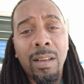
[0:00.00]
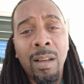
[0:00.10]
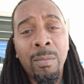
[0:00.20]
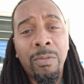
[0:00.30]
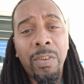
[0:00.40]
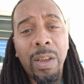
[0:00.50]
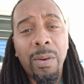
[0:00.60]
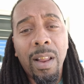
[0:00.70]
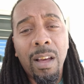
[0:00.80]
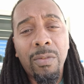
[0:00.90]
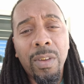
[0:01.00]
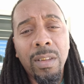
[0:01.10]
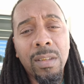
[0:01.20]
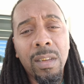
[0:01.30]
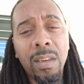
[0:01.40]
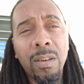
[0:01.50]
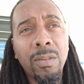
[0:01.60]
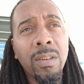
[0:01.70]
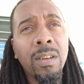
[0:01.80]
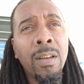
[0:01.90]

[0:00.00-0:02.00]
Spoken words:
come and figure it out for yourselves.